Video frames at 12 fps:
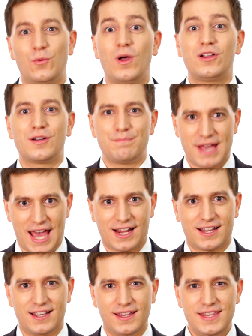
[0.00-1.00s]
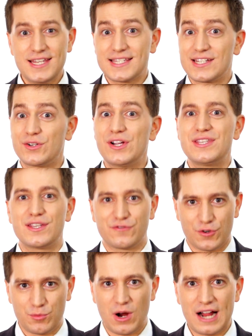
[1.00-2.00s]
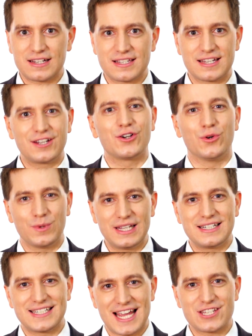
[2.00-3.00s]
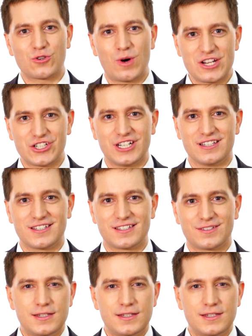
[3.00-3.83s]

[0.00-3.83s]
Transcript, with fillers: Welcome back! This series is for practicing Korean test questions.